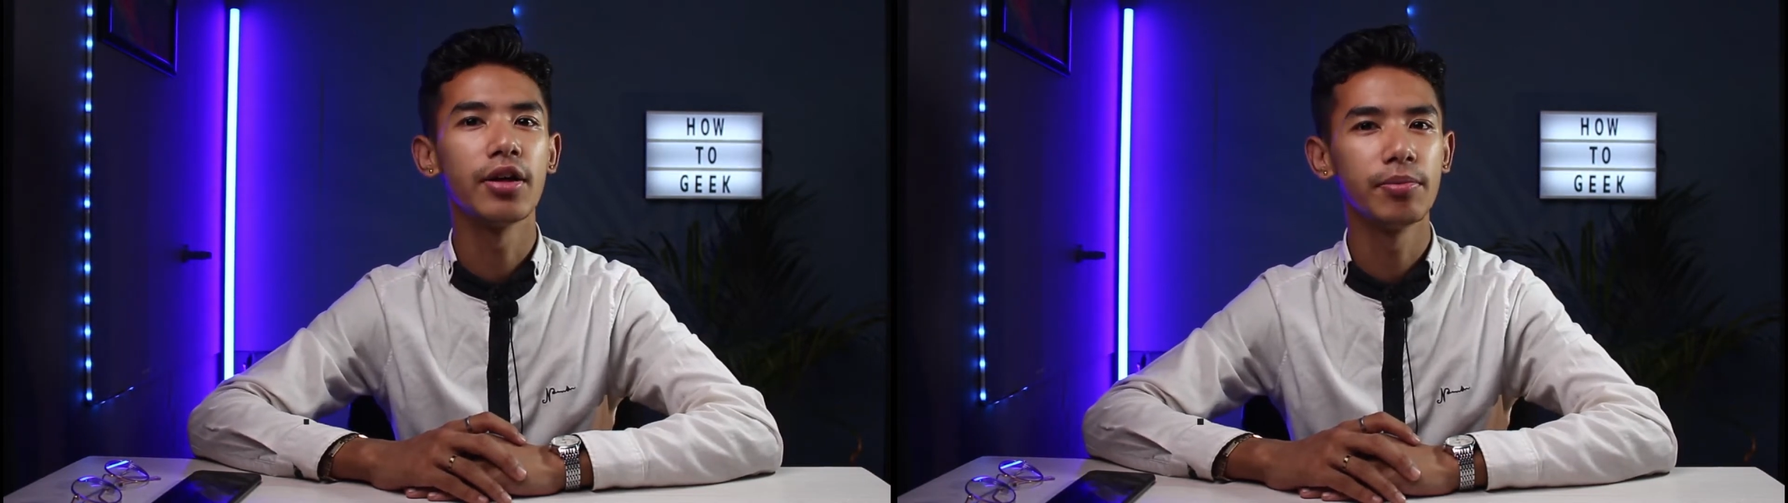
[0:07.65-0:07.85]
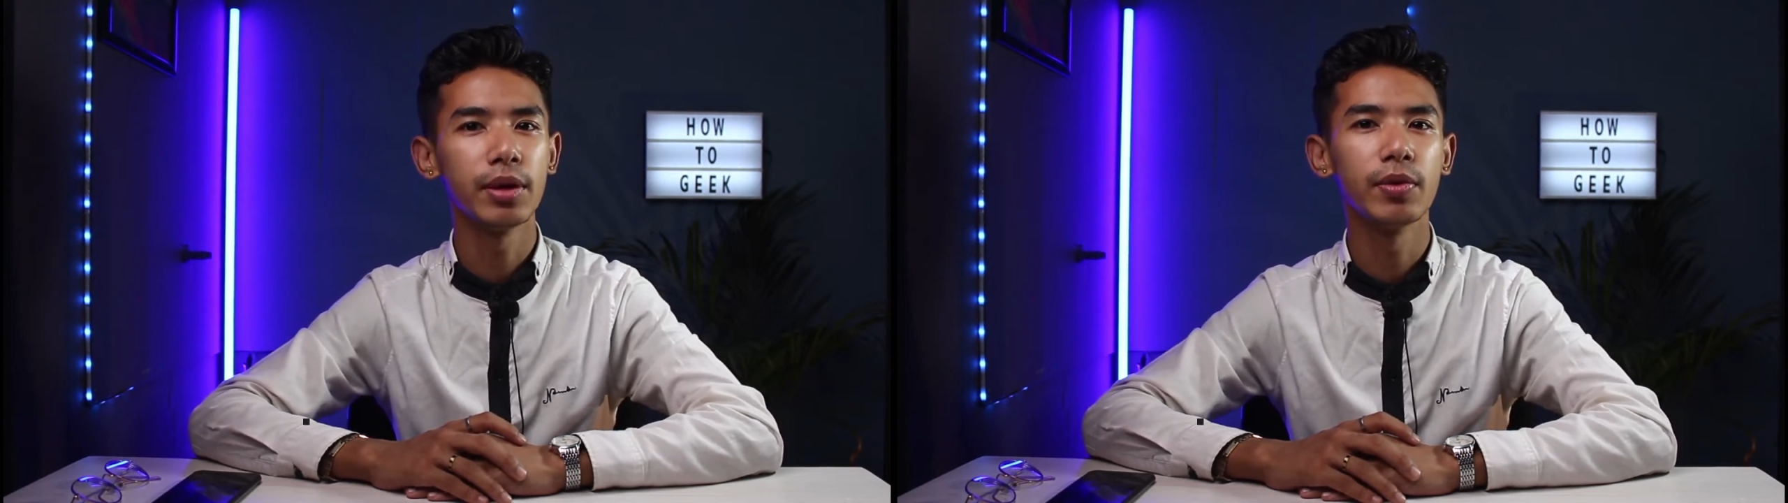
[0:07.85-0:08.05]

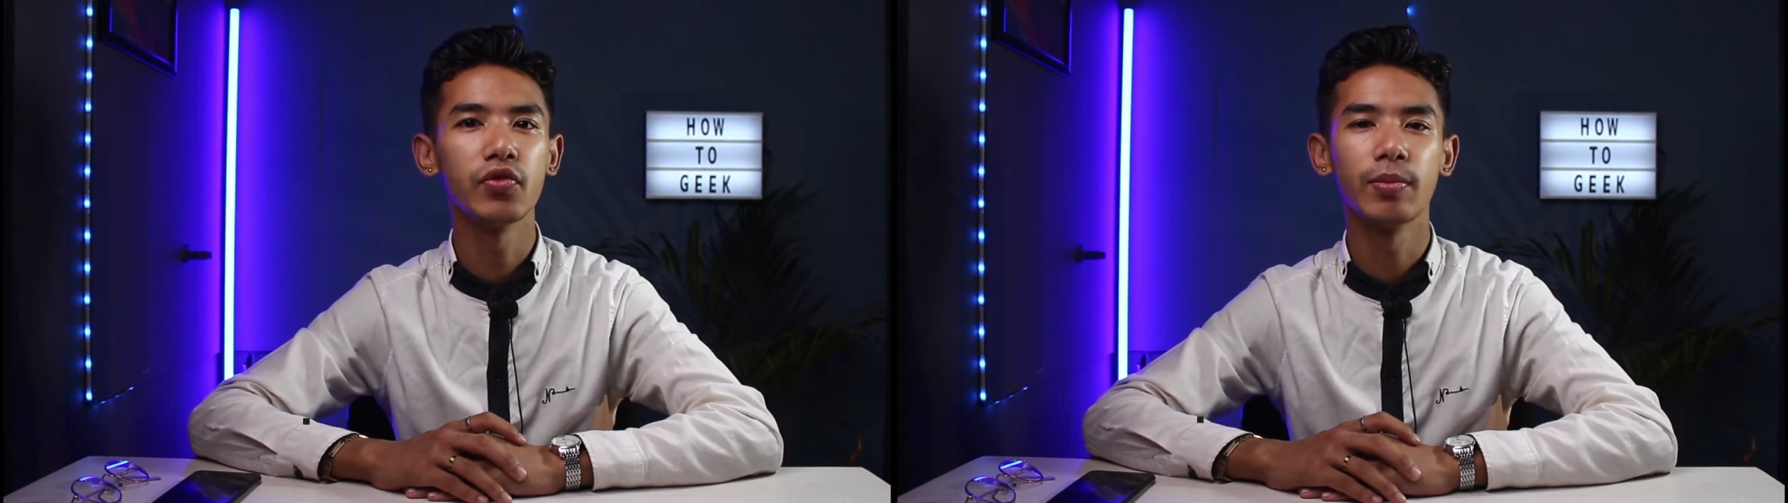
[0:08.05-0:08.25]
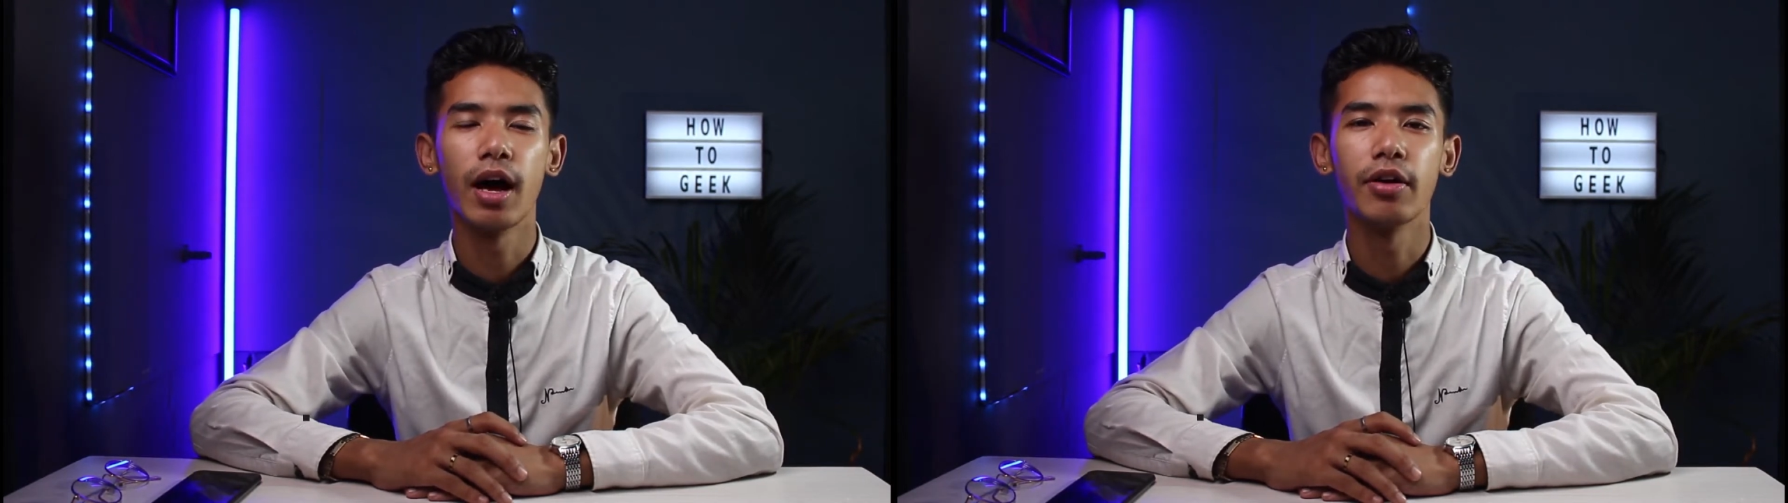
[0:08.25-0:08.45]
I am
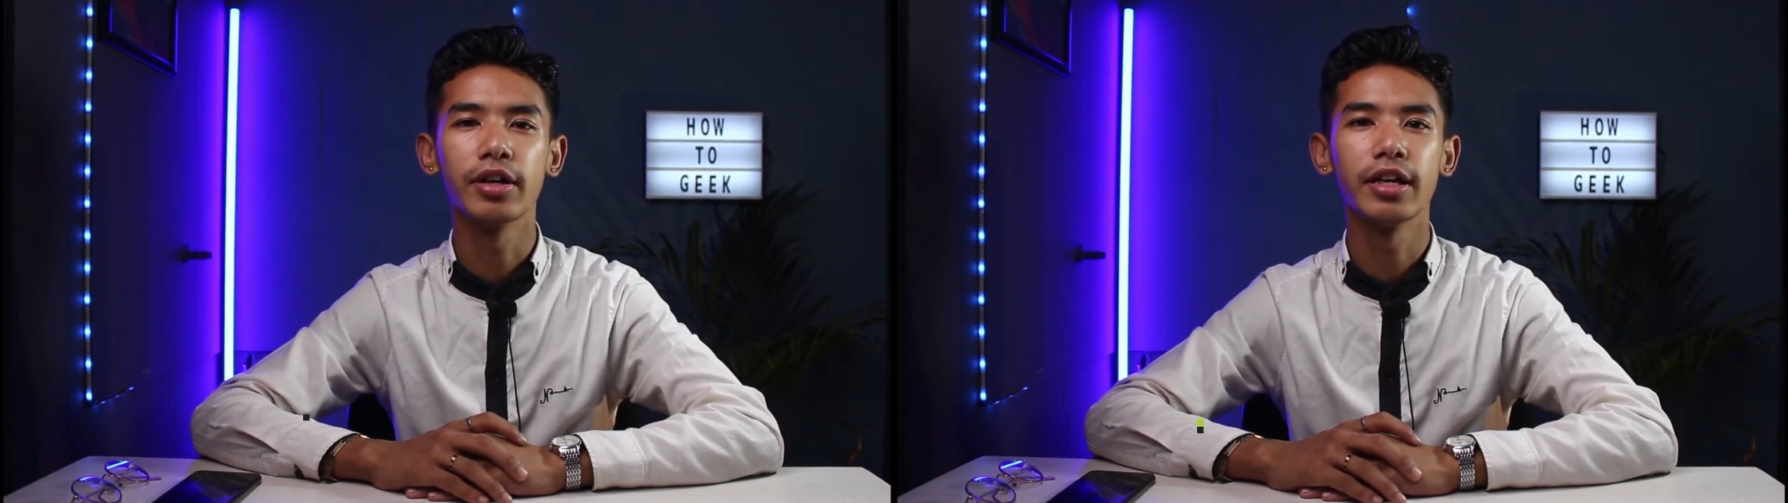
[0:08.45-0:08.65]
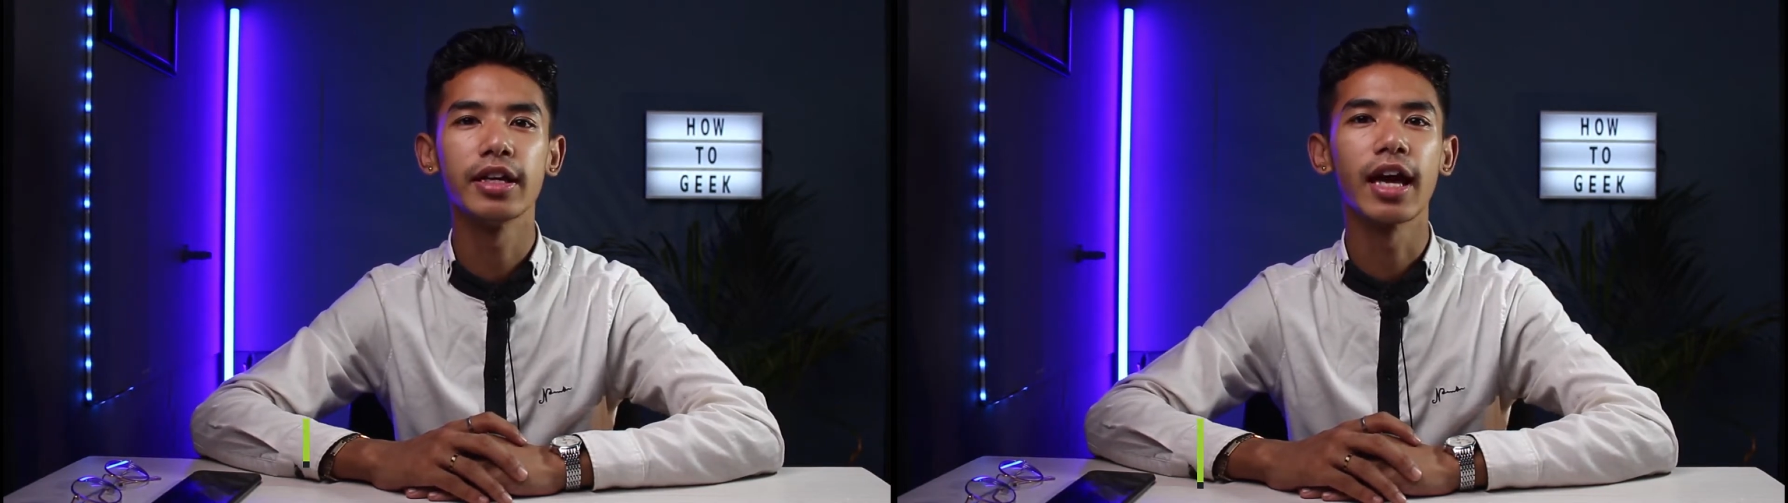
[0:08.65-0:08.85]
Bimal from How
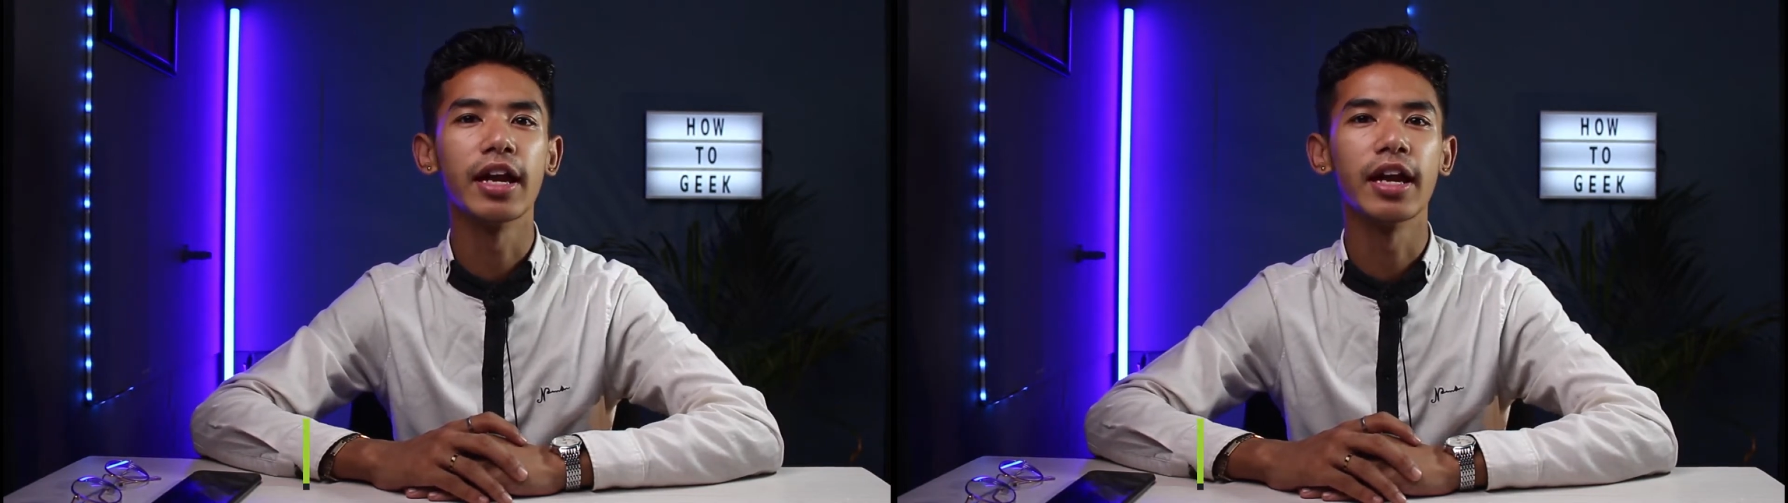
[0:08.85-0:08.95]
to Geek